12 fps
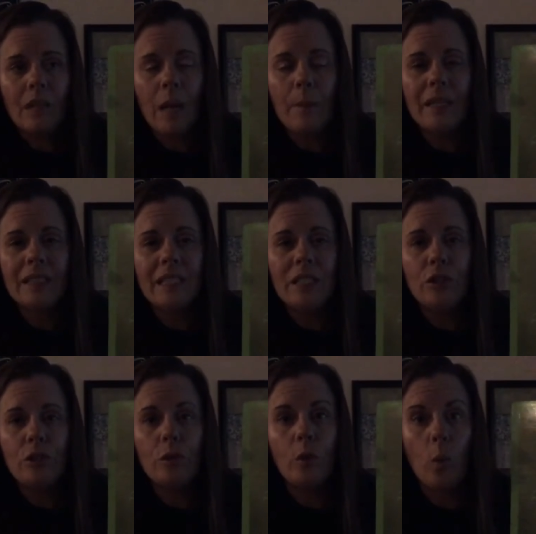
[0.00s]
I'm going to
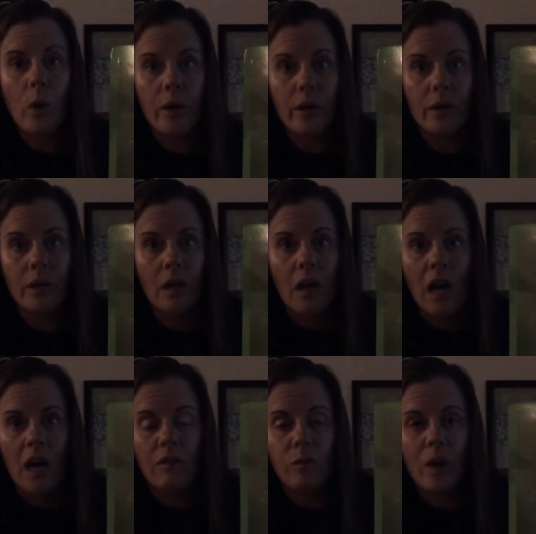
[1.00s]
teach you the word
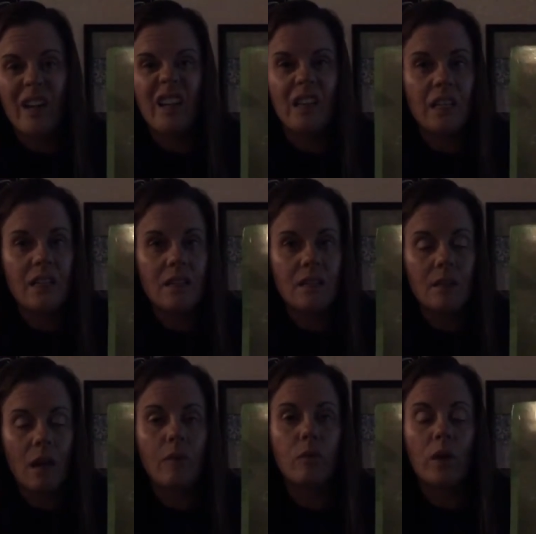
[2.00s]
of what
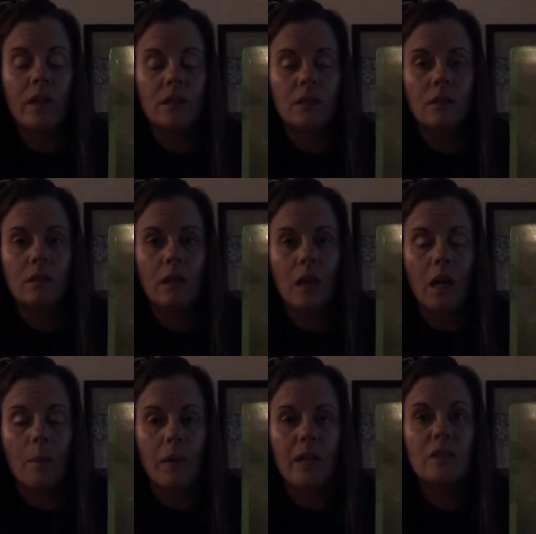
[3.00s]

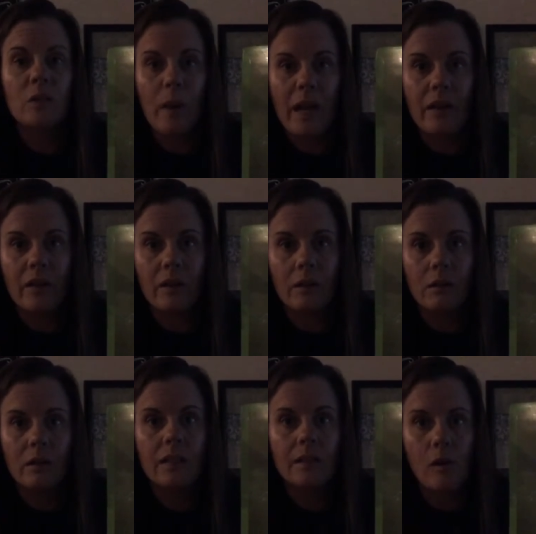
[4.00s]
a spider
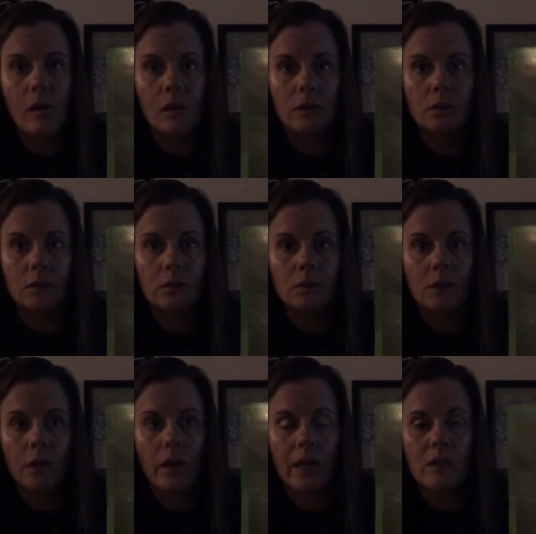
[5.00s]
is called.
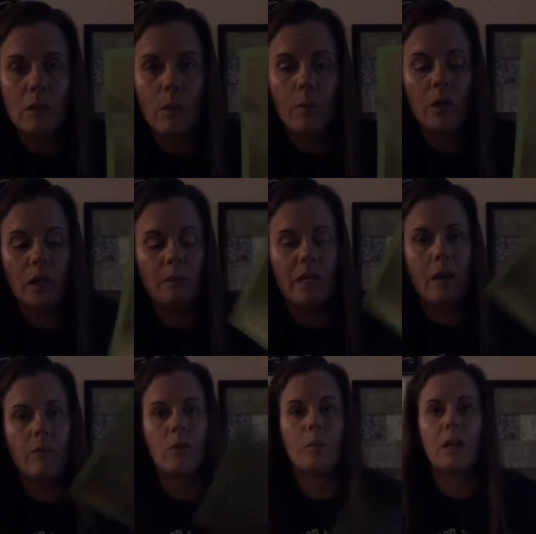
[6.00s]
Okay, so I'm going to put him
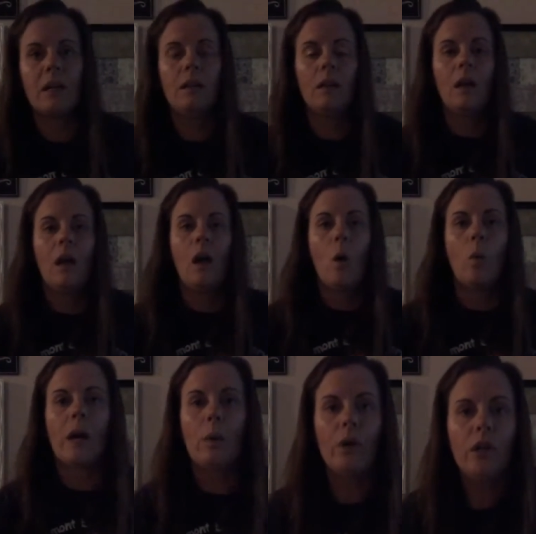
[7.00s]
down for a minute.
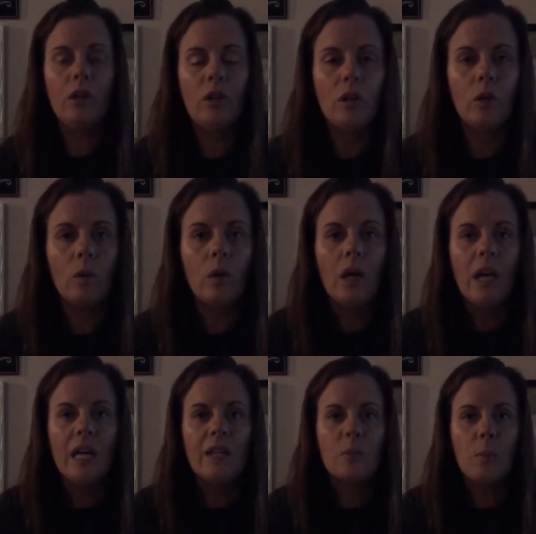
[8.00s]
What I want you to do
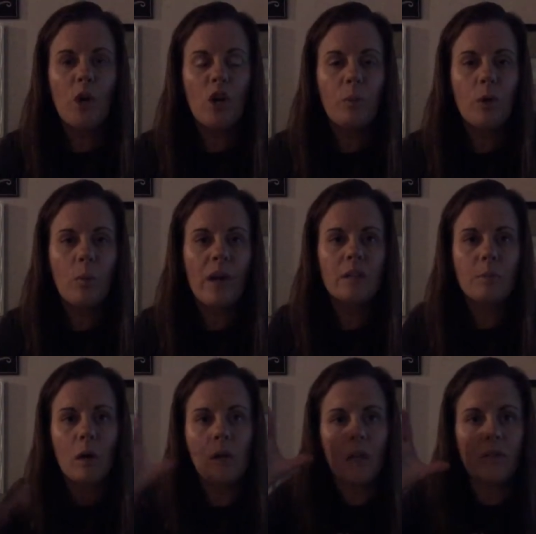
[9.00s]
is put up your
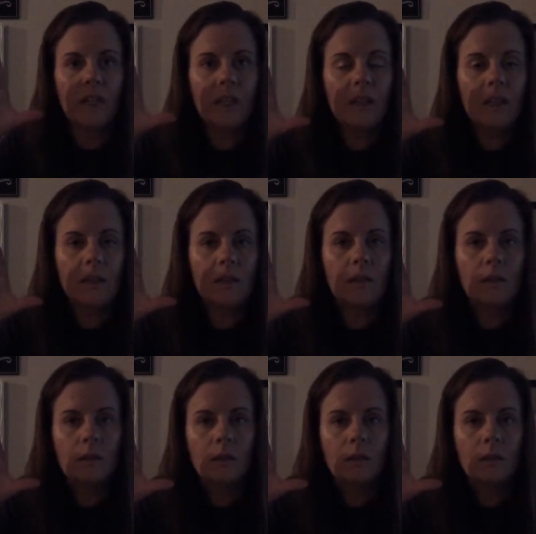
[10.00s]
baseball glove like this.